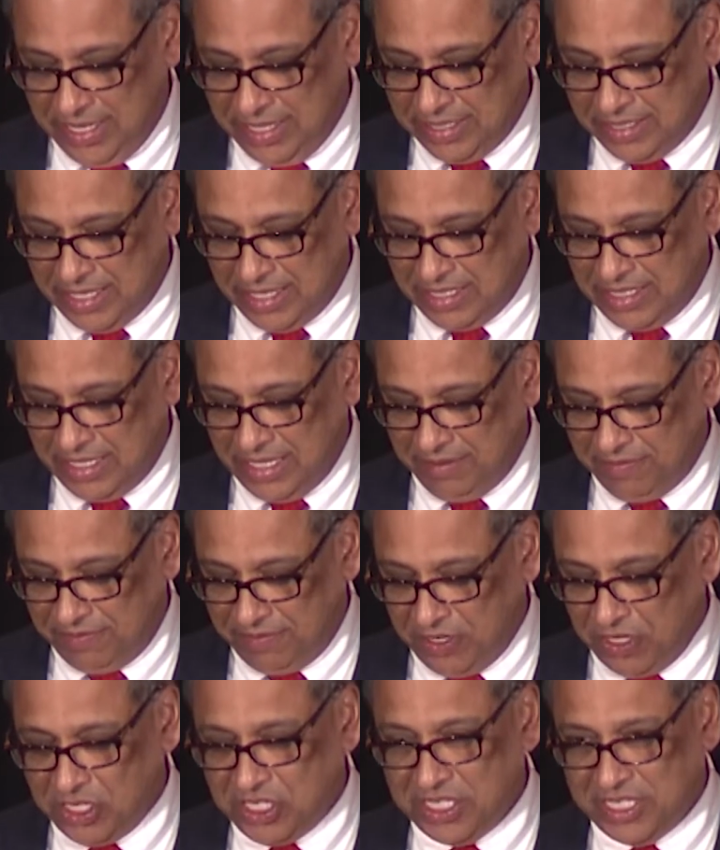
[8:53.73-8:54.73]
since he
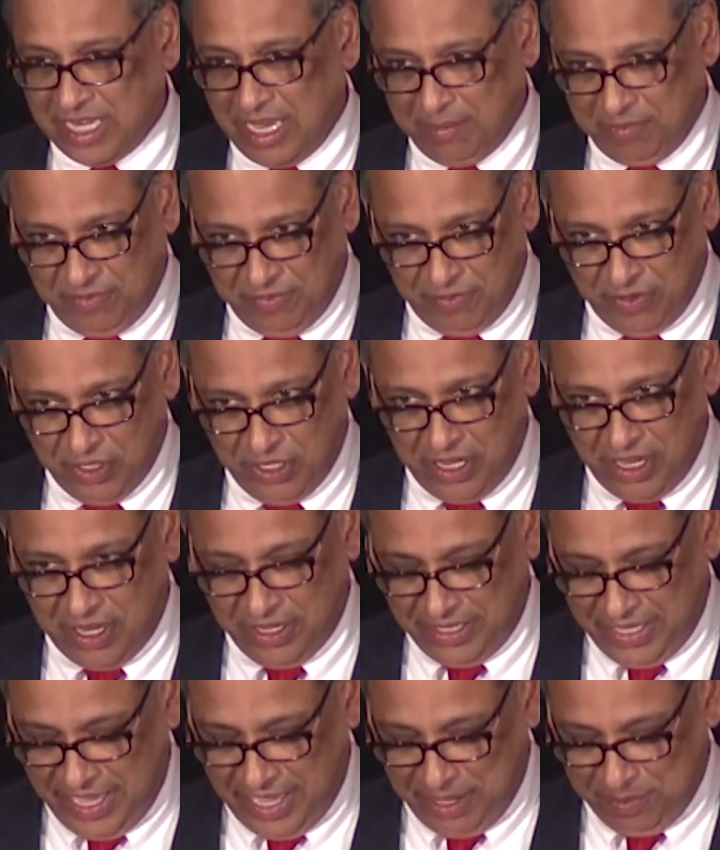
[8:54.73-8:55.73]
first stepped foot on
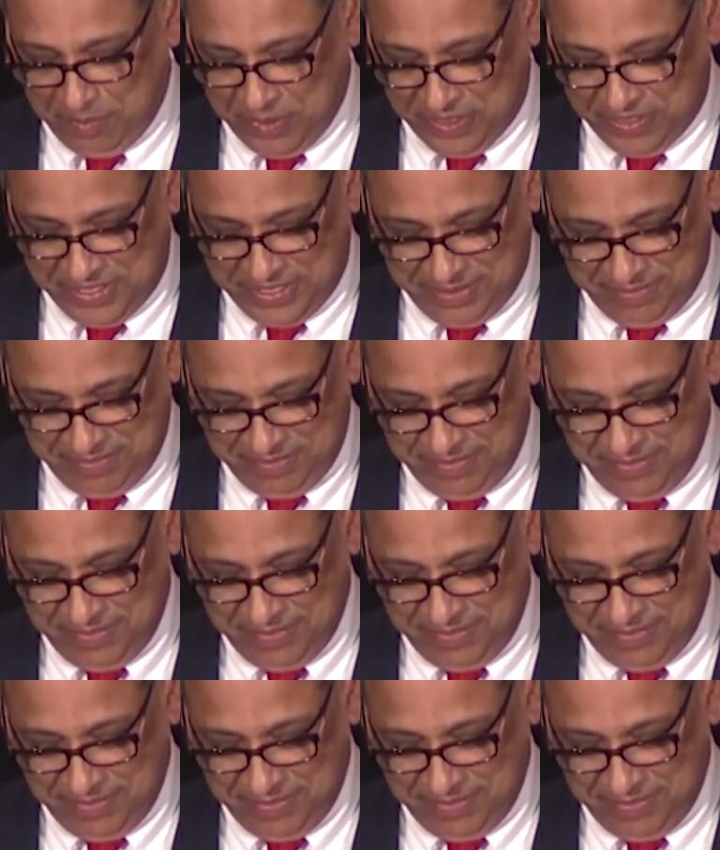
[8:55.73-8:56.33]
campus.